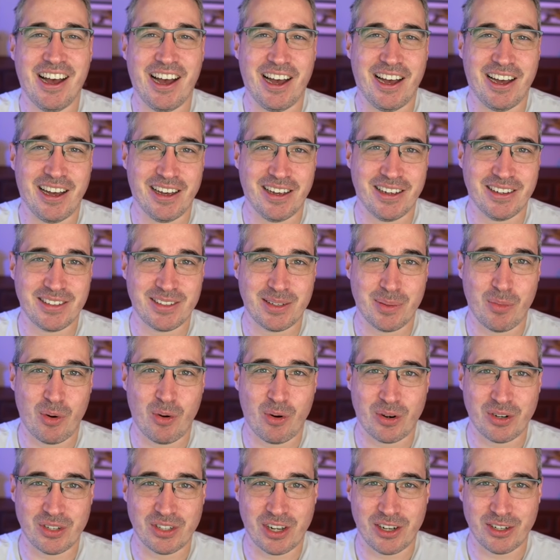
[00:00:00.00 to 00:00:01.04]
uh, some
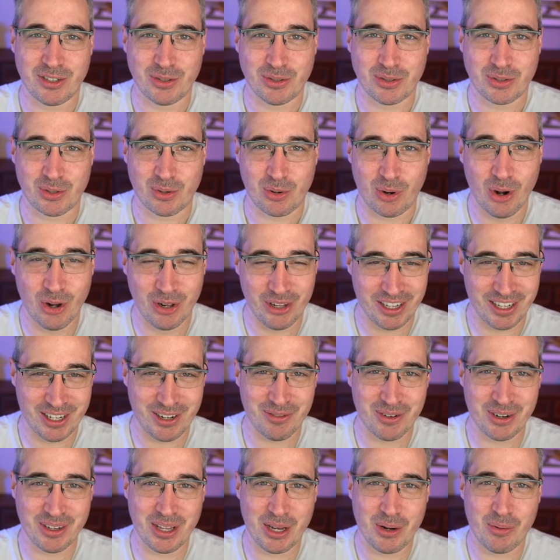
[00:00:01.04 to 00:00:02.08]
horizontal
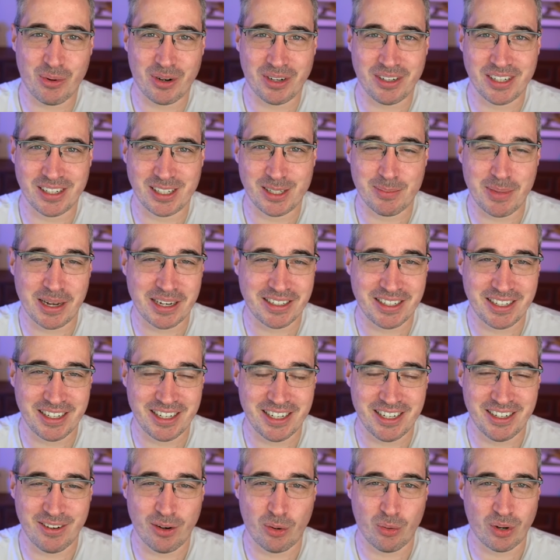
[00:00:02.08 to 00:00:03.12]
scrolling where they weren't expecting it